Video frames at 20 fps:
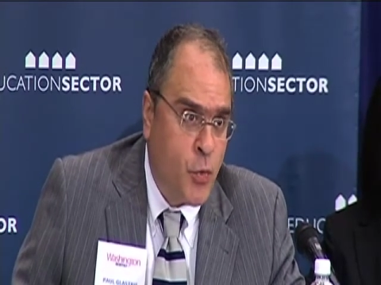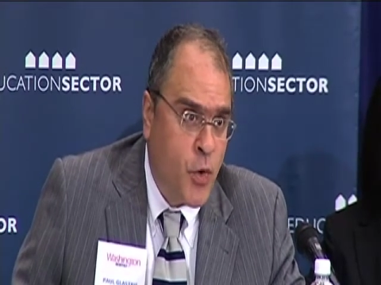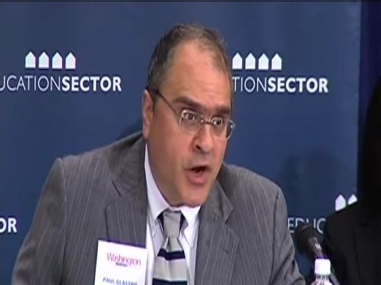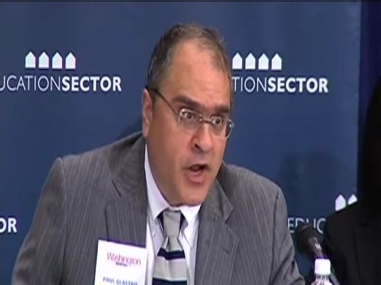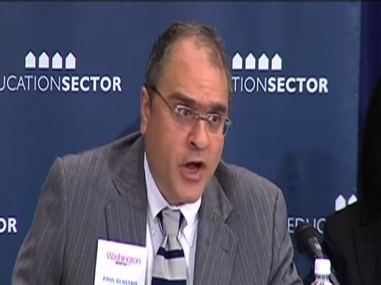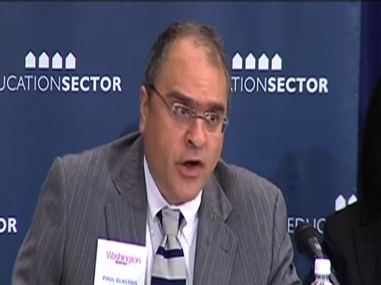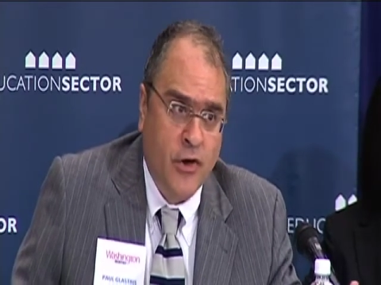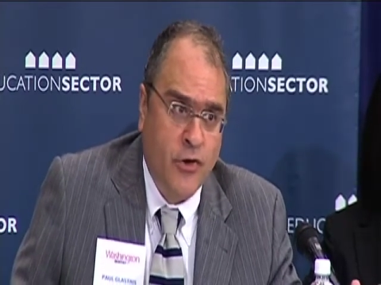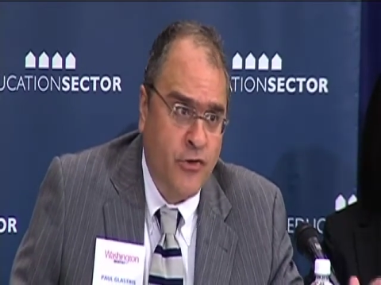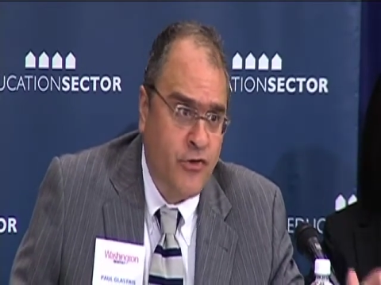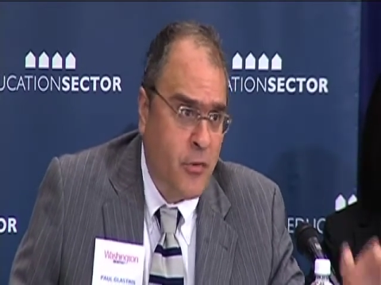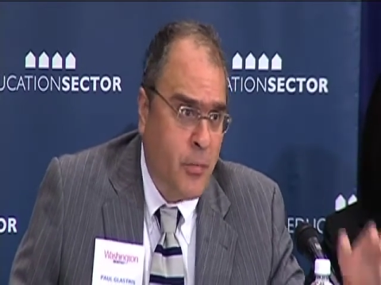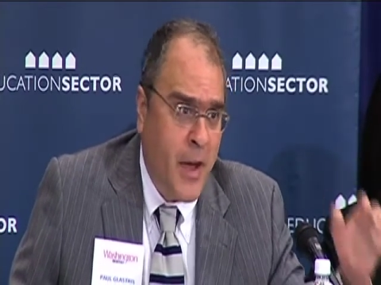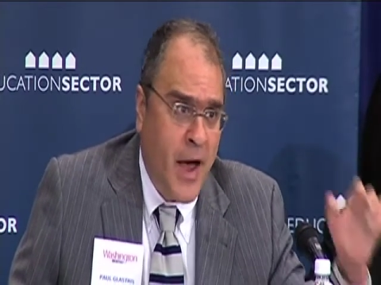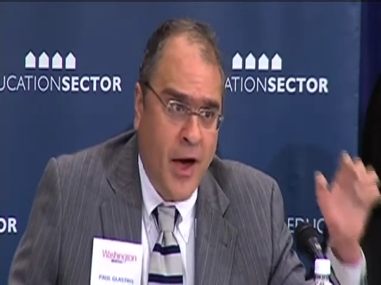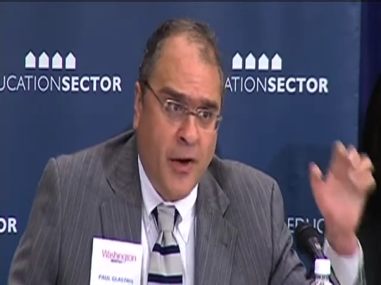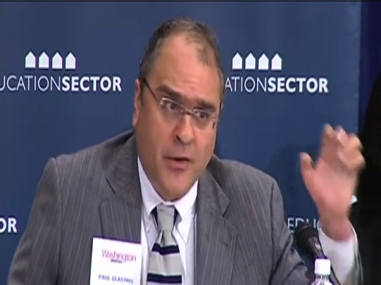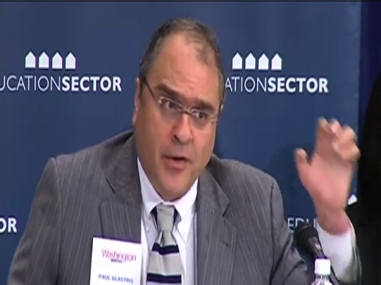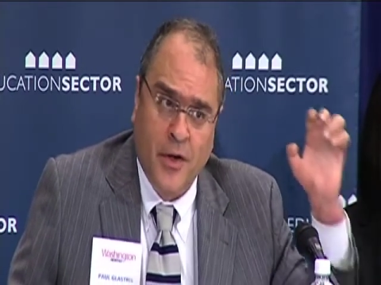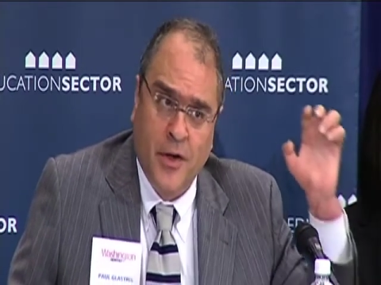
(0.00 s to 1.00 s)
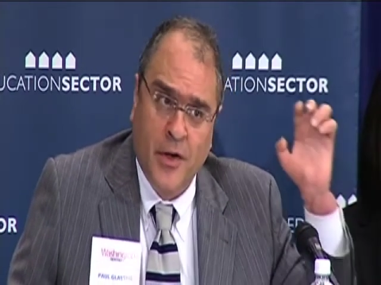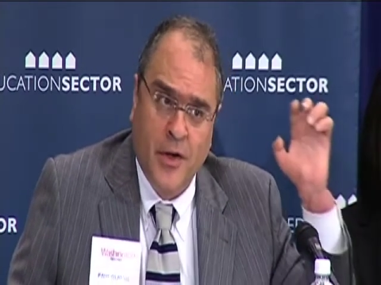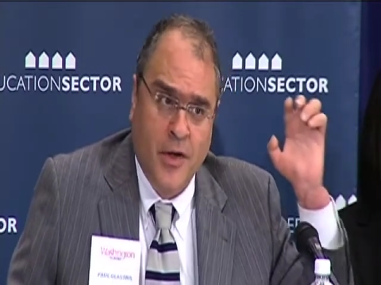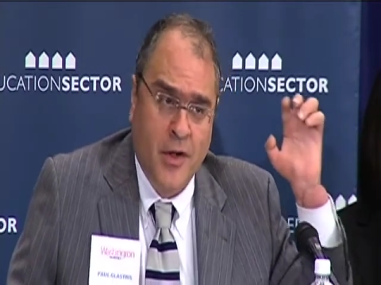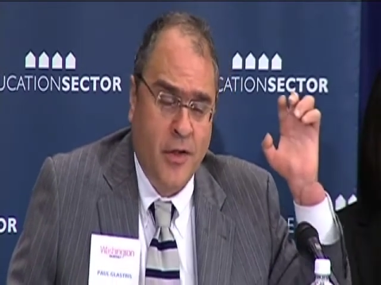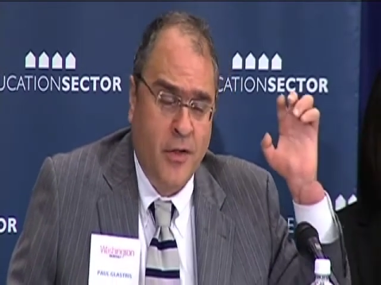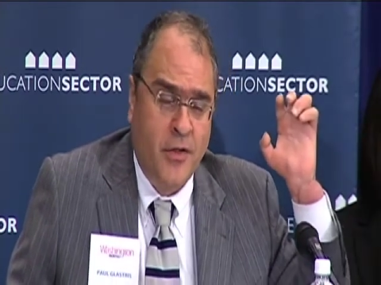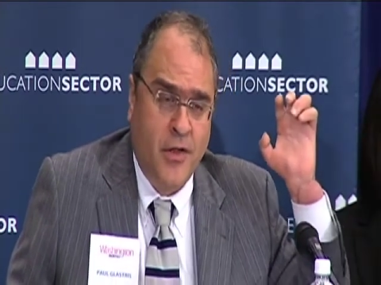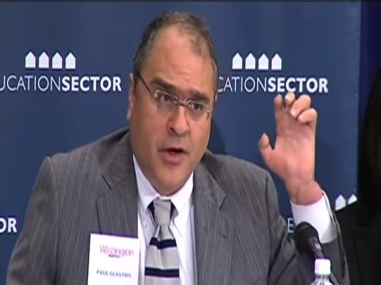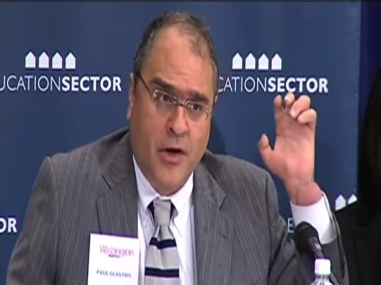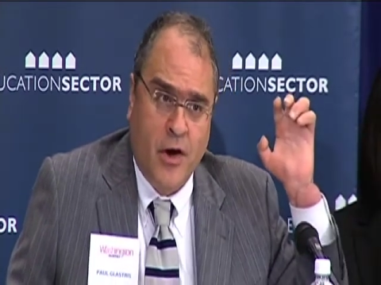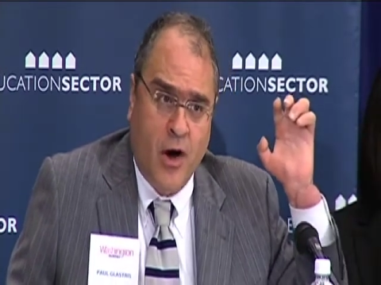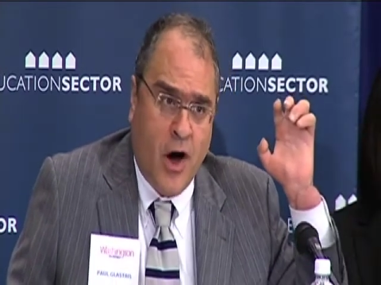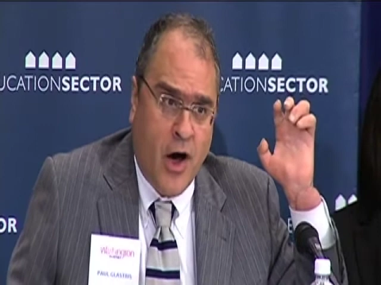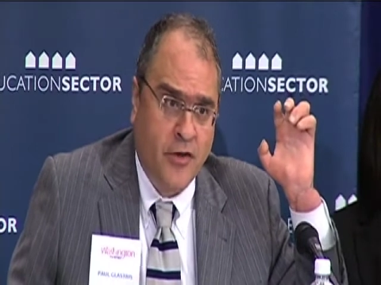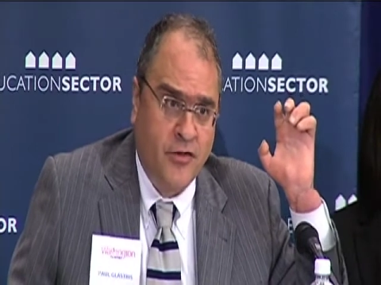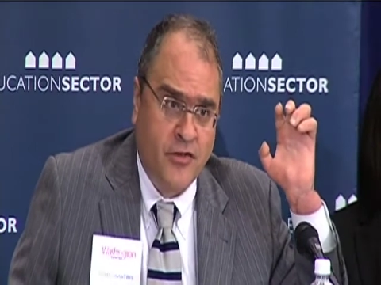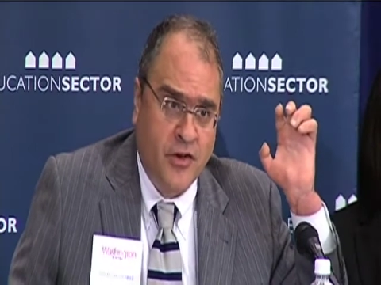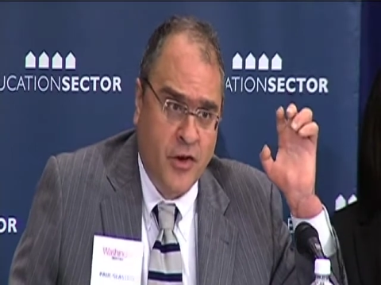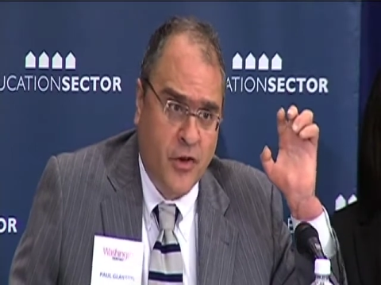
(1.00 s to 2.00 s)
One hears about the
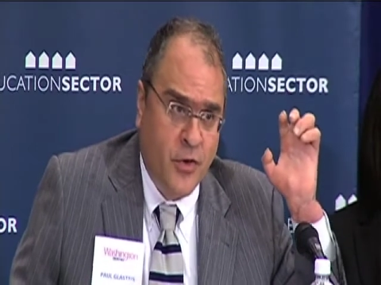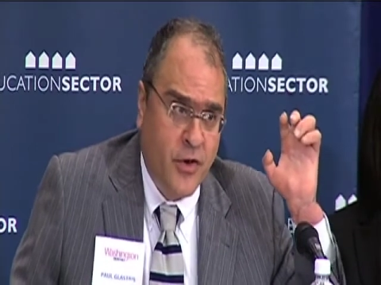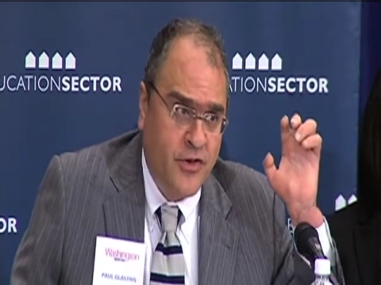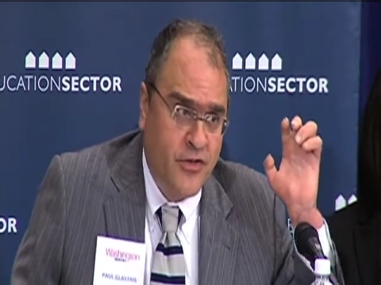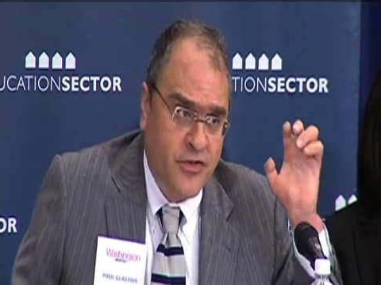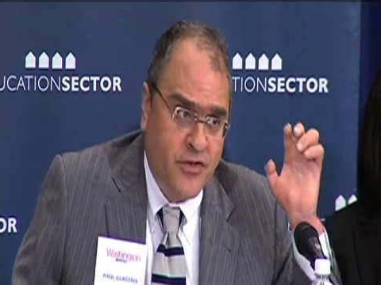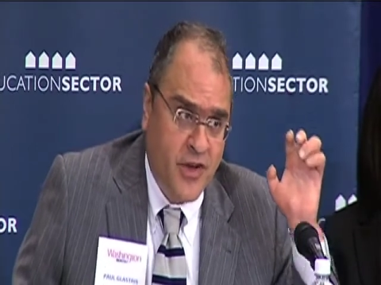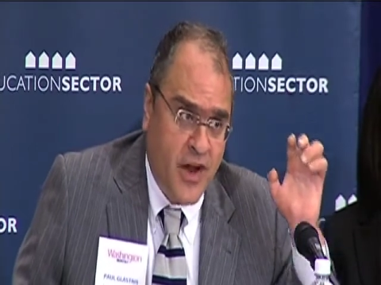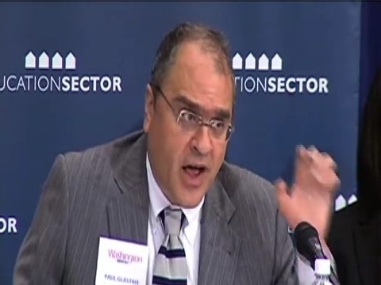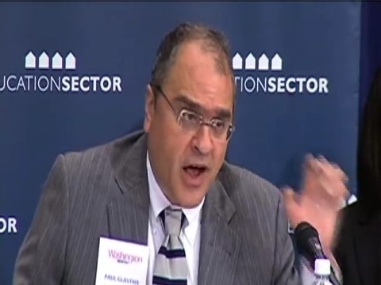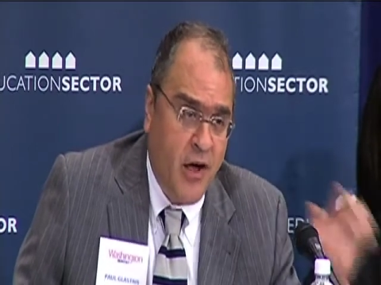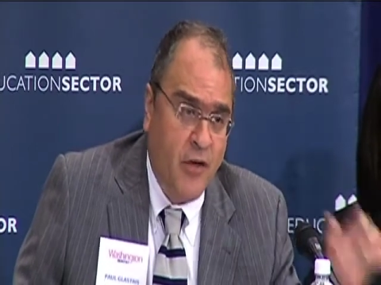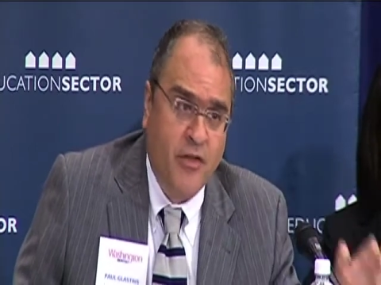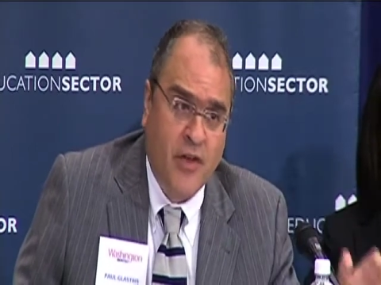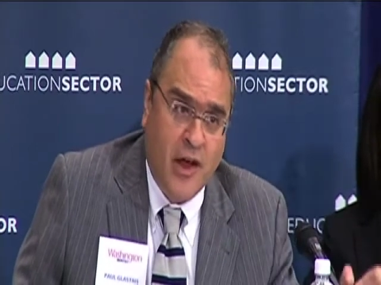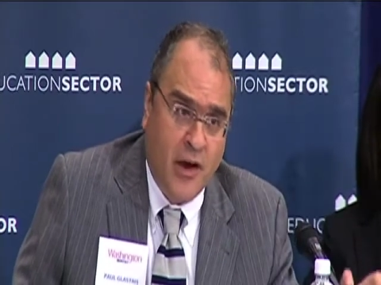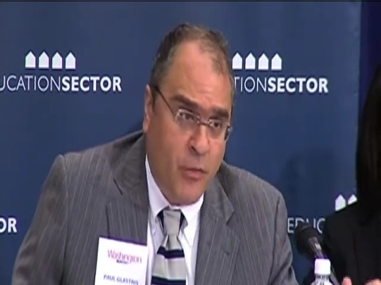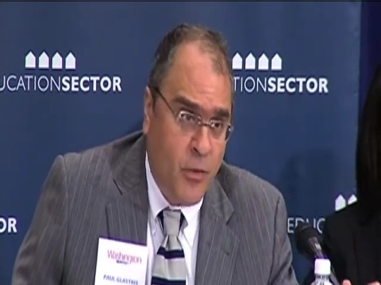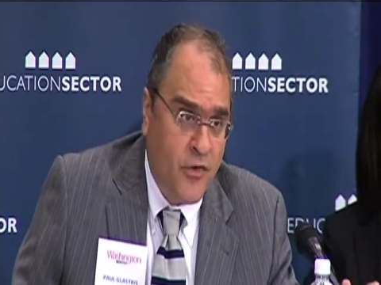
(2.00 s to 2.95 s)
cost increases in healthcare.